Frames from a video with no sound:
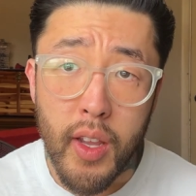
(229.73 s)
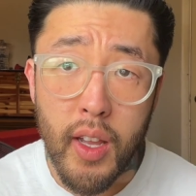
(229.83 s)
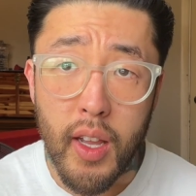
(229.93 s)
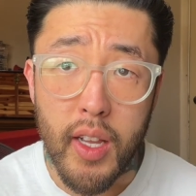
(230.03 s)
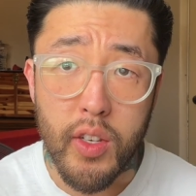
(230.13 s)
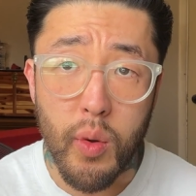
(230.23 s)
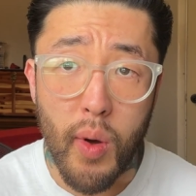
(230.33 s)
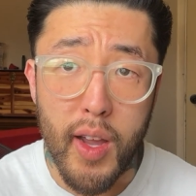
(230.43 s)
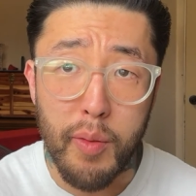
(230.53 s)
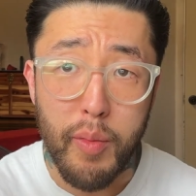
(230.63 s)
it's
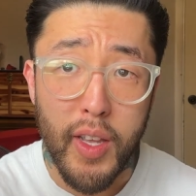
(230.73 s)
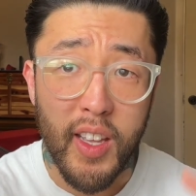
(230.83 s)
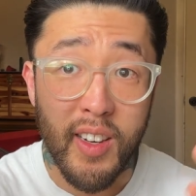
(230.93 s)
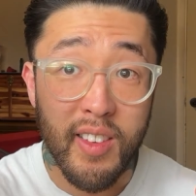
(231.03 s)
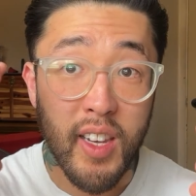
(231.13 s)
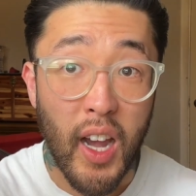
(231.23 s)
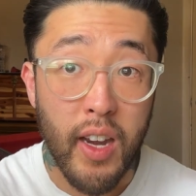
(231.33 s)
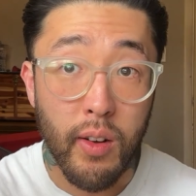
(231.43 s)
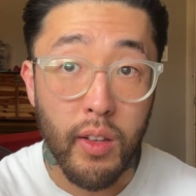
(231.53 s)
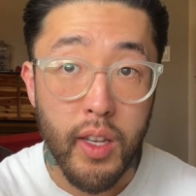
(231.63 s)
quite a bit
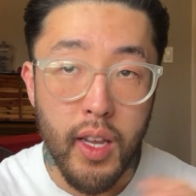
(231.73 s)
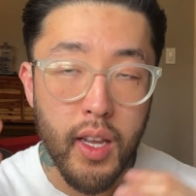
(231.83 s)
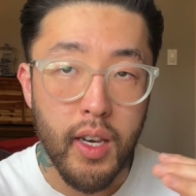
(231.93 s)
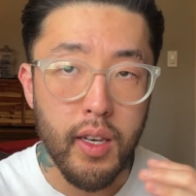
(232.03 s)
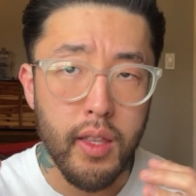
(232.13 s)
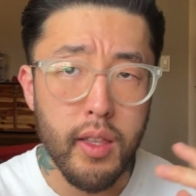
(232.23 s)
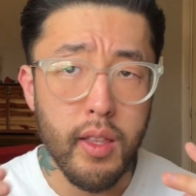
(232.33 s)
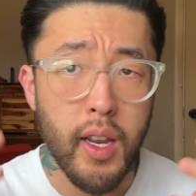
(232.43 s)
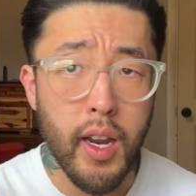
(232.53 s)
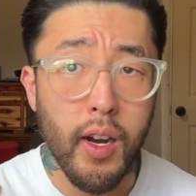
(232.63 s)
tighter looking, and
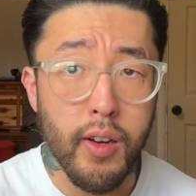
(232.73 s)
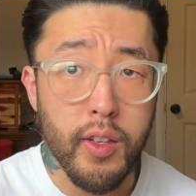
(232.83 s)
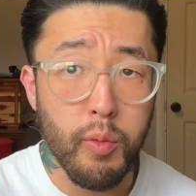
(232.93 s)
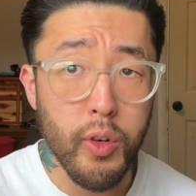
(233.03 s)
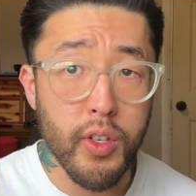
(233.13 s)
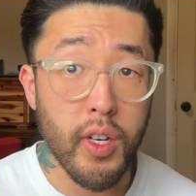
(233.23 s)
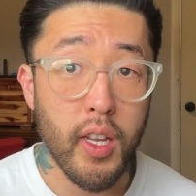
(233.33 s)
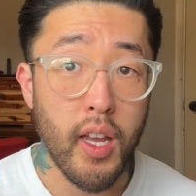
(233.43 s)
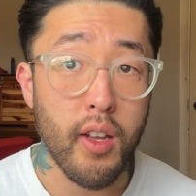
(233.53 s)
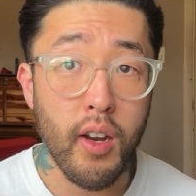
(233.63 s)
the hair is more stuck
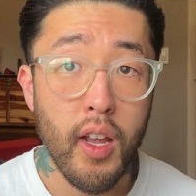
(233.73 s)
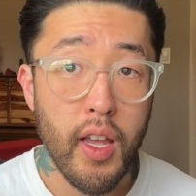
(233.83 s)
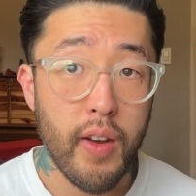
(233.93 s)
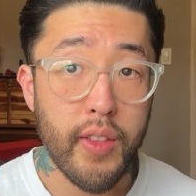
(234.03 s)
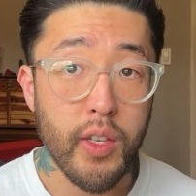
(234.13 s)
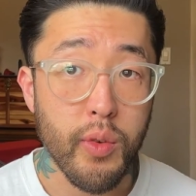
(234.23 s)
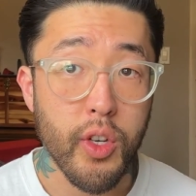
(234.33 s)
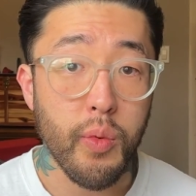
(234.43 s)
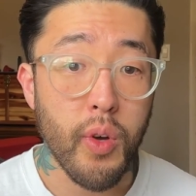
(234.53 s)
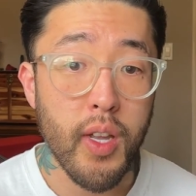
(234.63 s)
together. And if that's what
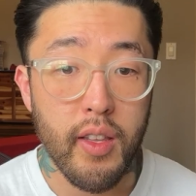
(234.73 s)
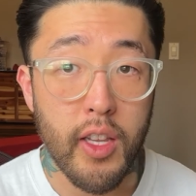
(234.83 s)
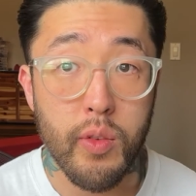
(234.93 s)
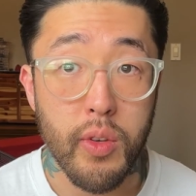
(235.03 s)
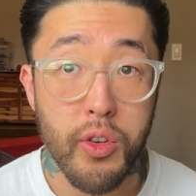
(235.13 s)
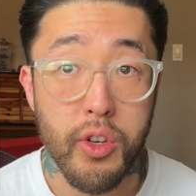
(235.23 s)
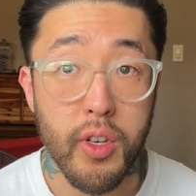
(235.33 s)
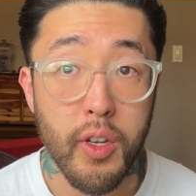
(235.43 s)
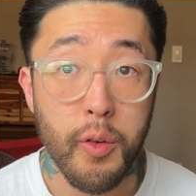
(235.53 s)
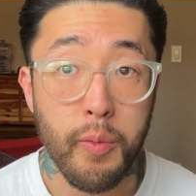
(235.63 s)
you want, that's what you should
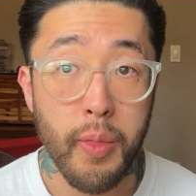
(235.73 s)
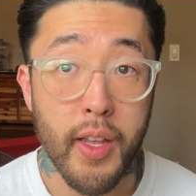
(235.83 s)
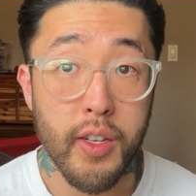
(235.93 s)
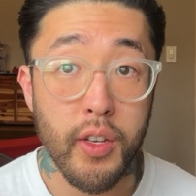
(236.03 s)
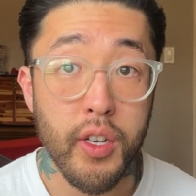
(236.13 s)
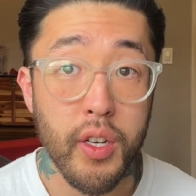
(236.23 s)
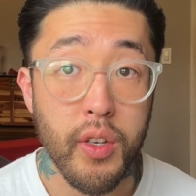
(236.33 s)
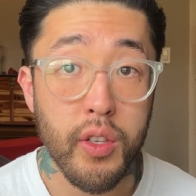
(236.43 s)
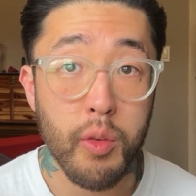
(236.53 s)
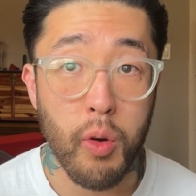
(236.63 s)
do. That's how you should
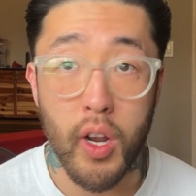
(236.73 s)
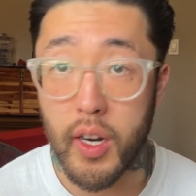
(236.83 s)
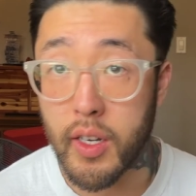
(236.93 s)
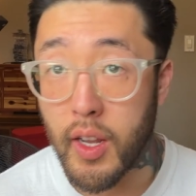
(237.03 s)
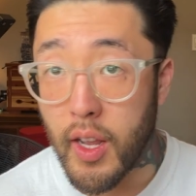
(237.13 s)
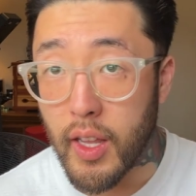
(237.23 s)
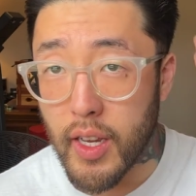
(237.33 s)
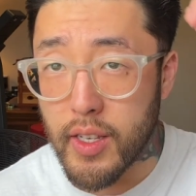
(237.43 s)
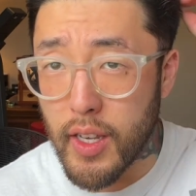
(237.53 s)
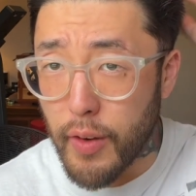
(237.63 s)
use this product. Like I
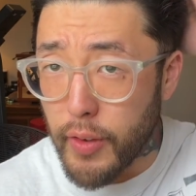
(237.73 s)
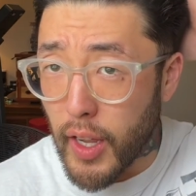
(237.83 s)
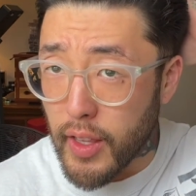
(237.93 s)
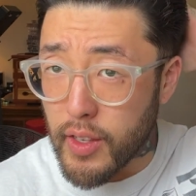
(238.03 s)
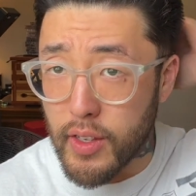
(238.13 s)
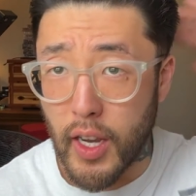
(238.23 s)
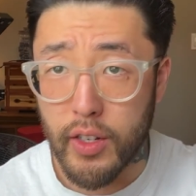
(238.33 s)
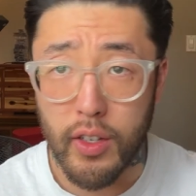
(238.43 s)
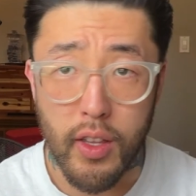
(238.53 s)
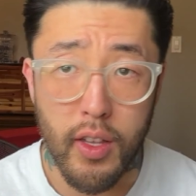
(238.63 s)
said, I feel like this is
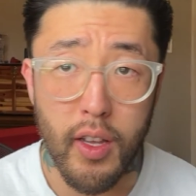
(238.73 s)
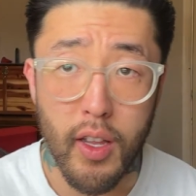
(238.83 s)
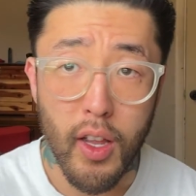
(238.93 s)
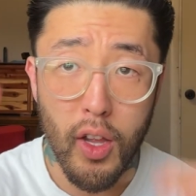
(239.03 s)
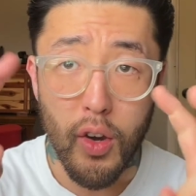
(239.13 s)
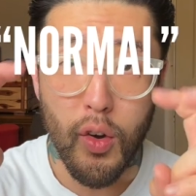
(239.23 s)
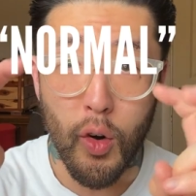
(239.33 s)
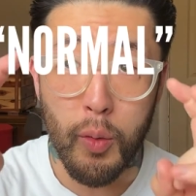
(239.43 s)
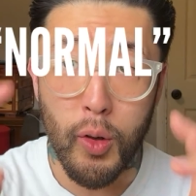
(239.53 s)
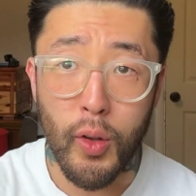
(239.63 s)
actually the
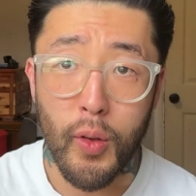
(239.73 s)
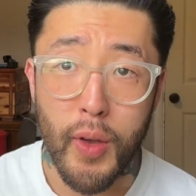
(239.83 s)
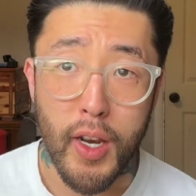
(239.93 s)
normal way to